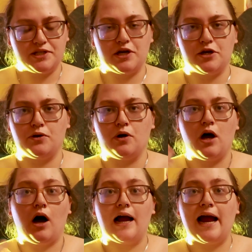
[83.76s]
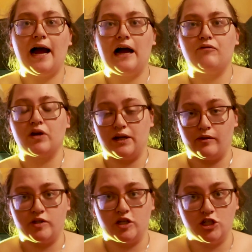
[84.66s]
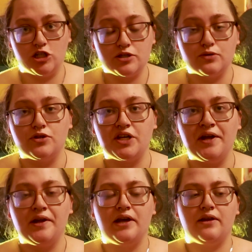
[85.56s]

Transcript: So I have a connective tissue disorder